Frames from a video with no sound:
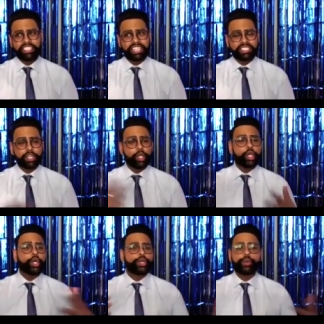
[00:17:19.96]
She doesn't look
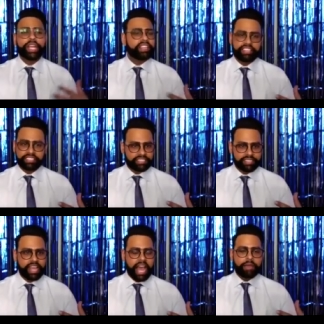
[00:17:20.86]
good doing this.
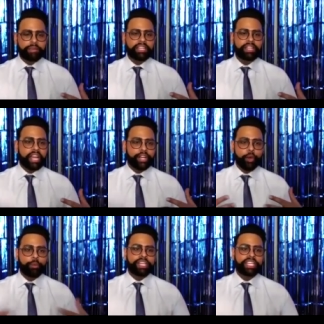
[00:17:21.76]
I mean,
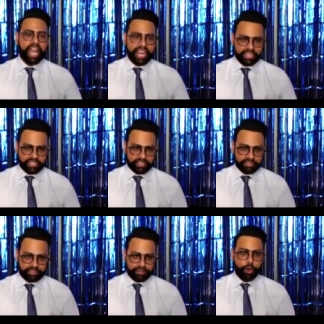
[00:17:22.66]
nobody liked it.
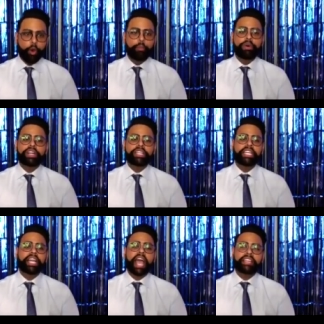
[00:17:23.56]
Nobody.
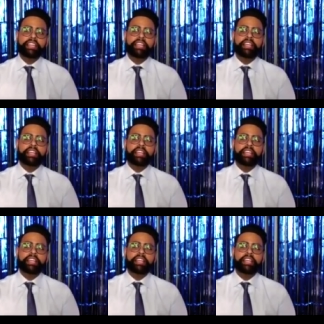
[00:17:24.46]
Yeah. I think